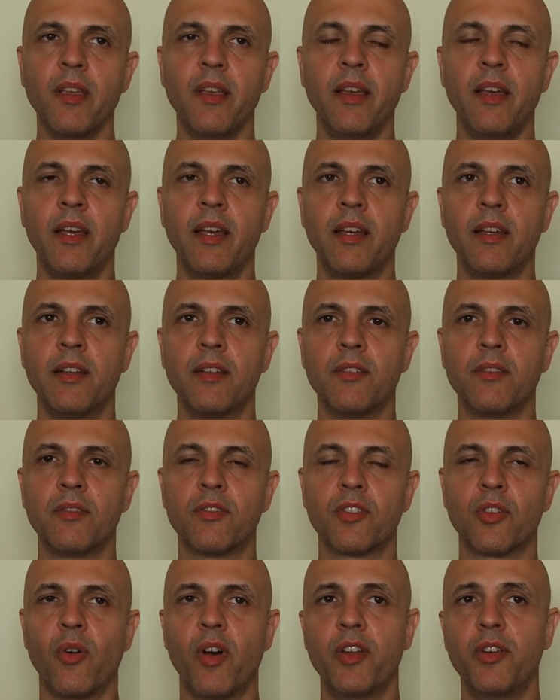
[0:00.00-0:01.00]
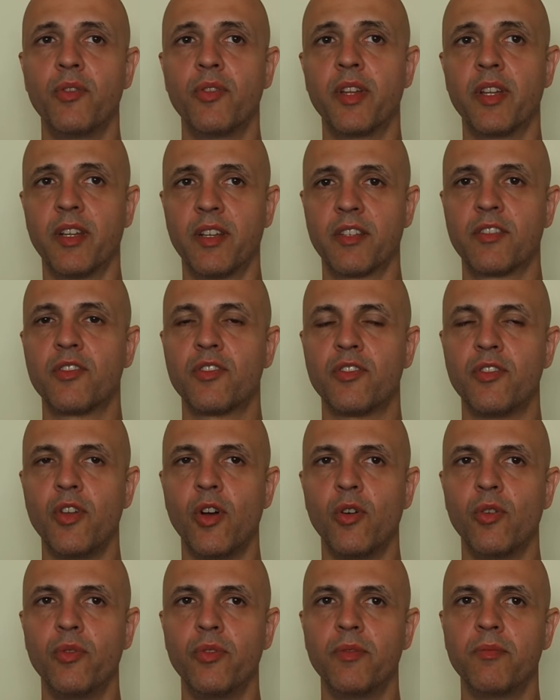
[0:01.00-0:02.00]
and so I knew that it
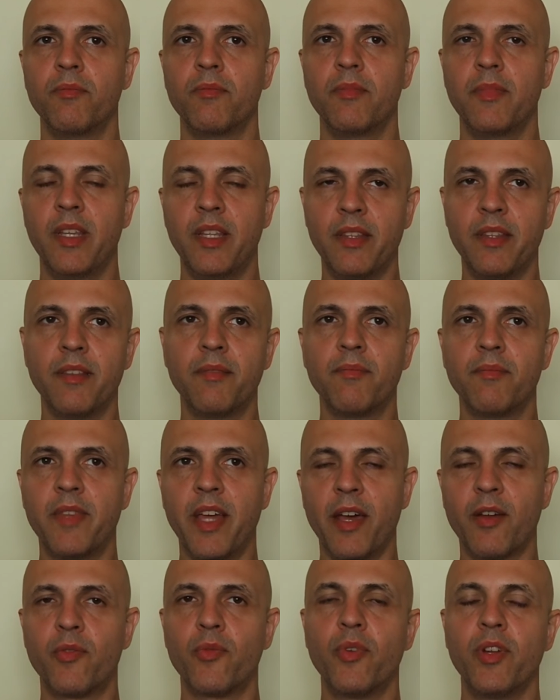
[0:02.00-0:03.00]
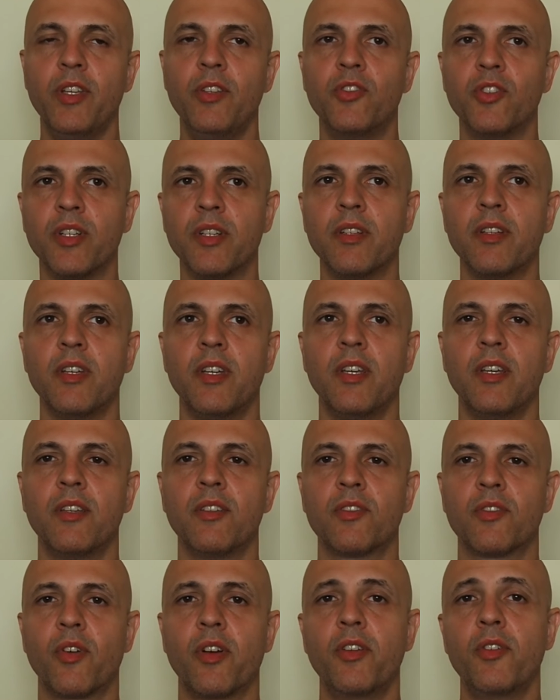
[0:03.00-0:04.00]
snowed in that region,
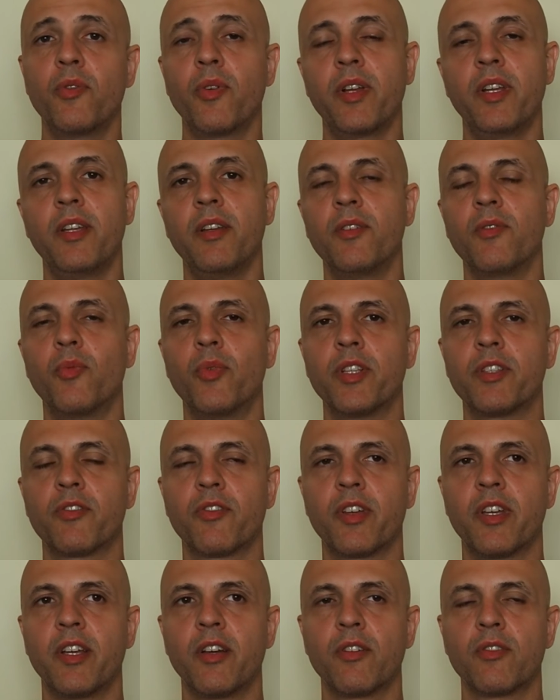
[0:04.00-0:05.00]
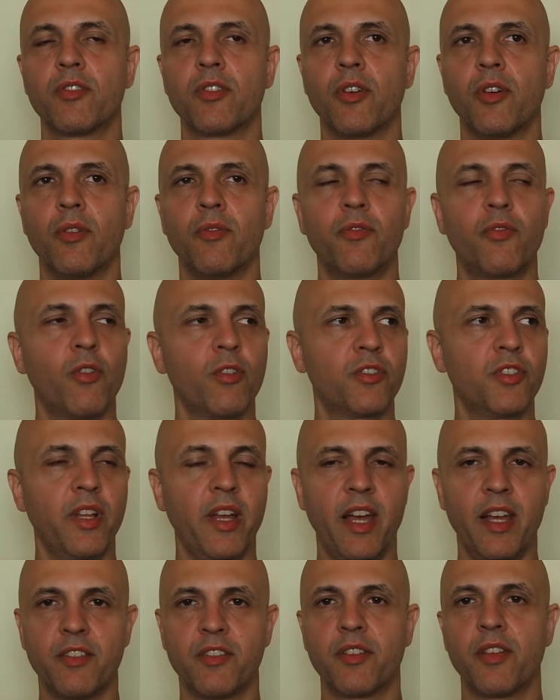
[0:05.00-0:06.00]
so I knew I needed winter gear. So fortunately I
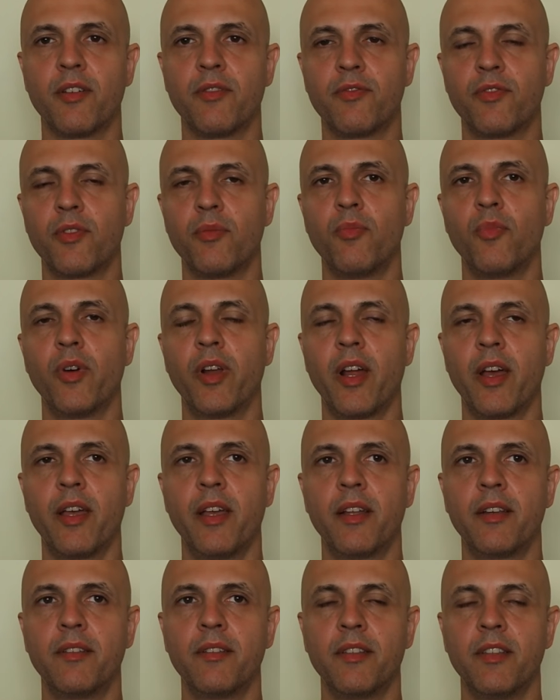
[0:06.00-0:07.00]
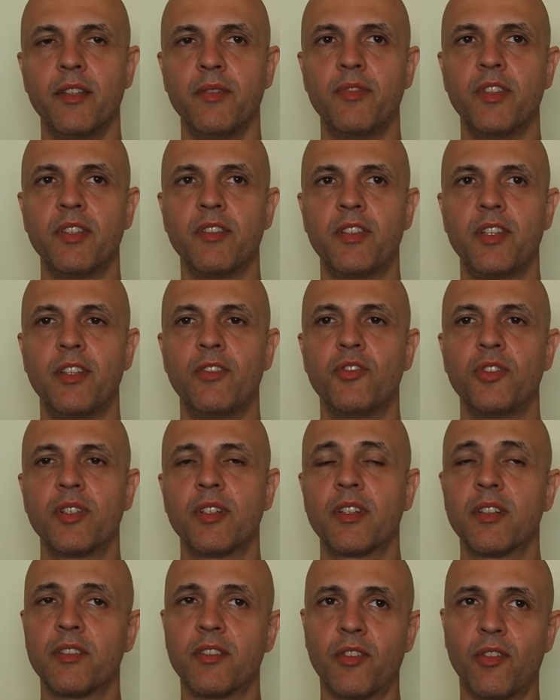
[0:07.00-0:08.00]
had stuff from when I had lived in Tianjin,
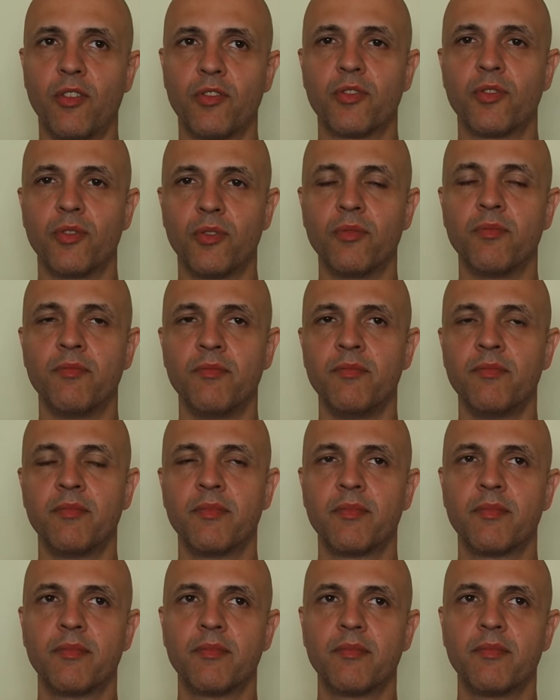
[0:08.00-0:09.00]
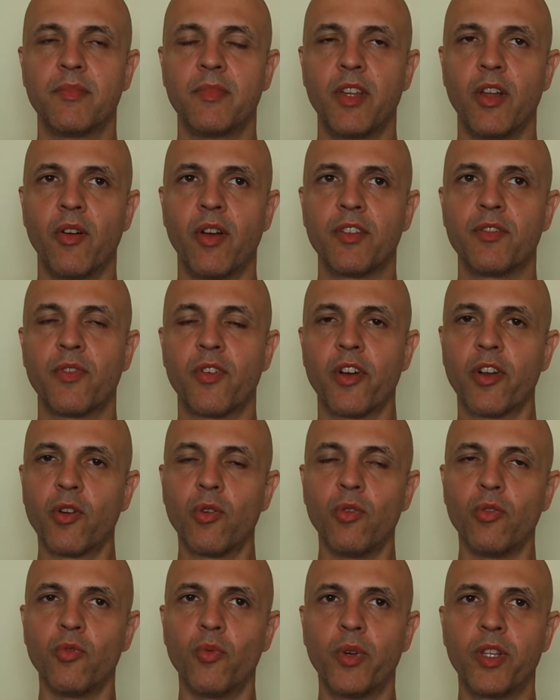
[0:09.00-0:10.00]
because it also has very
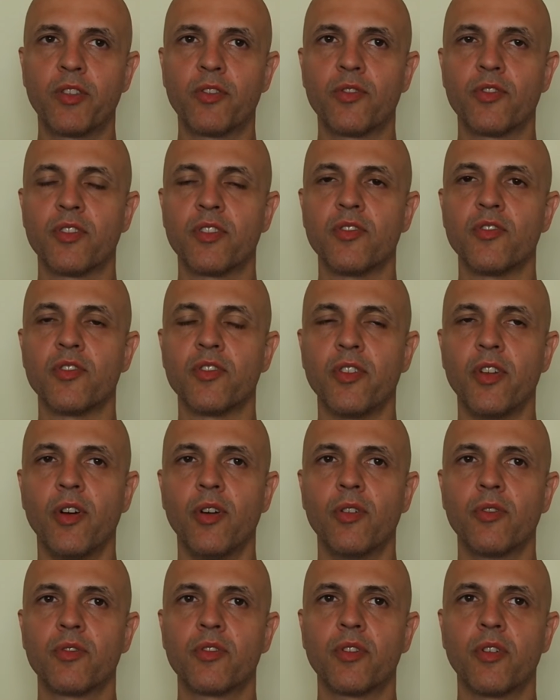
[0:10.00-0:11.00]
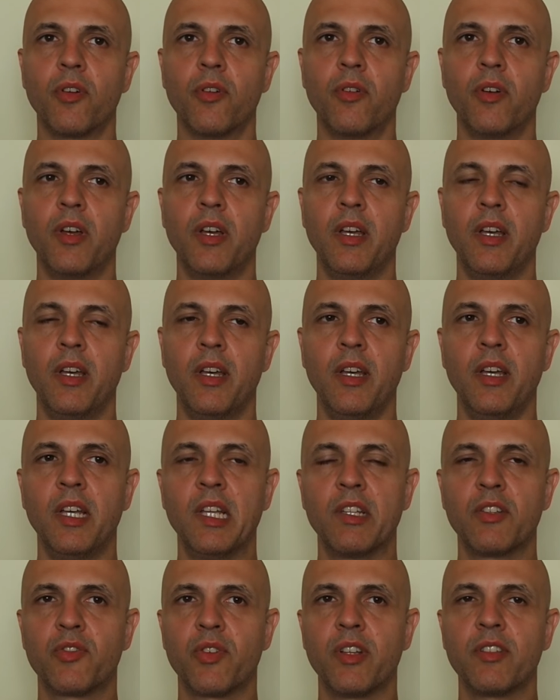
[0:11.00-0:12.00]
cold winters and snow, so
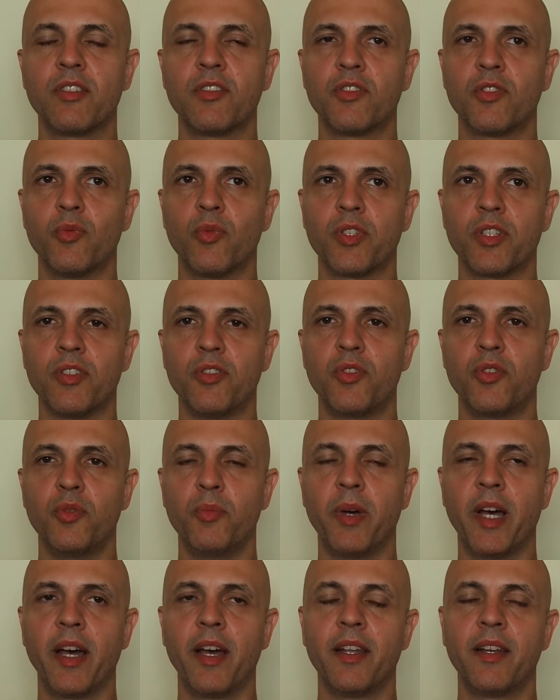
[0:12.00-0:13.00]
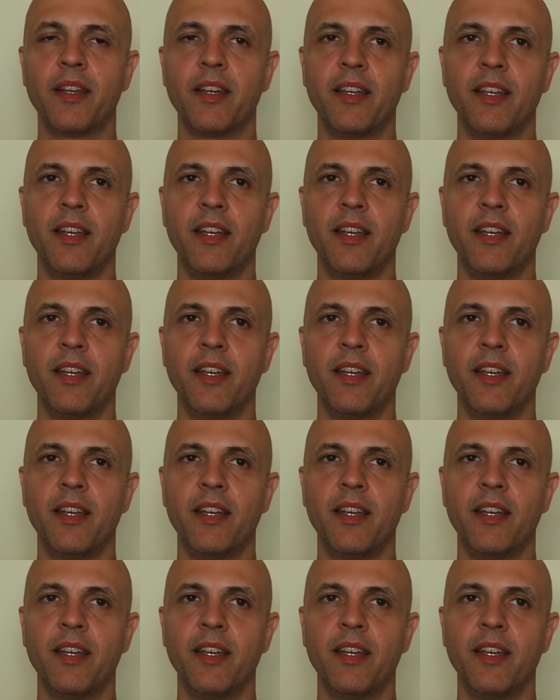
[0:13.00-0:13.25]
transition wasn't too bad.